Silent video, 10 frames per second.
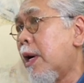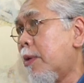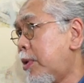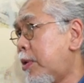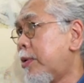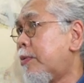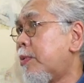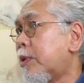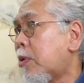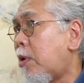I wouldn't even
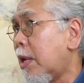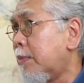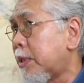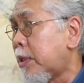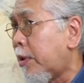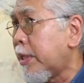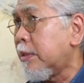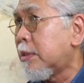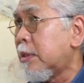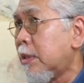want to call them as an audience,